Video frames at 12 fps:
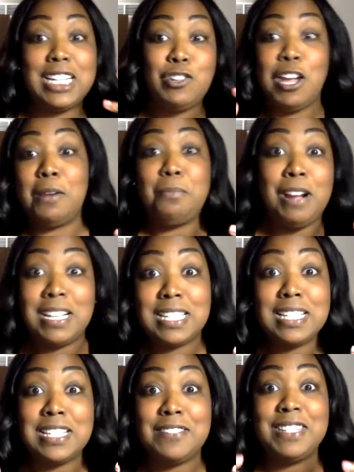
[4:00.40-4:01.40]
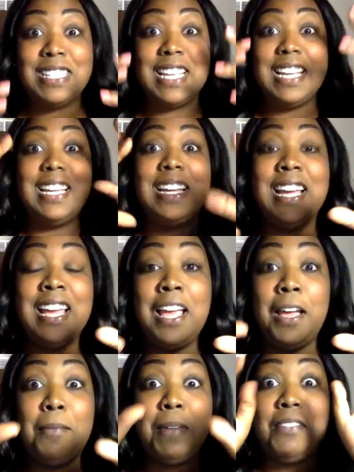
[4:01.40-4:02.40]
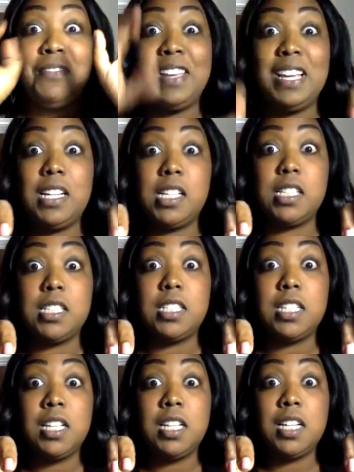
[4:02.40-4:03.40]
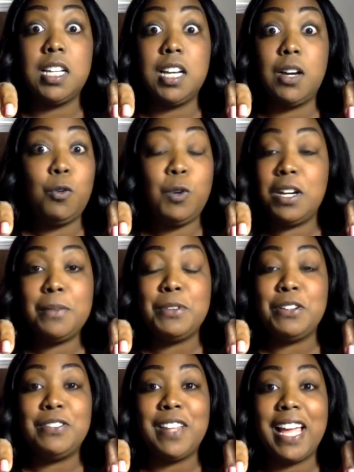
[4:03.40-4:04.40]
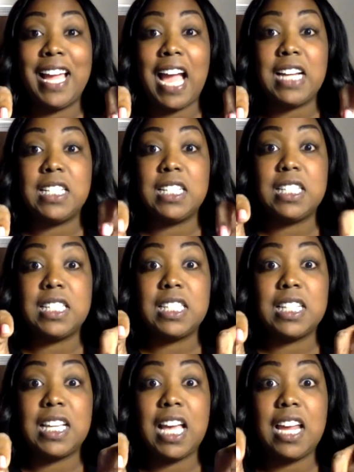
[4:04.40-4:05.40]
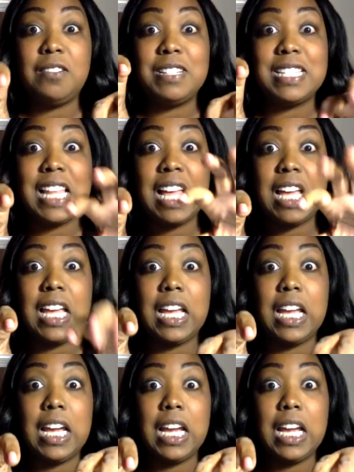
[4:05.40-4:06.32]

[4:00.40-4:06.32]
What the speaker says: trying to process everything, my fingers wouldn't move. Like I just kind of was like,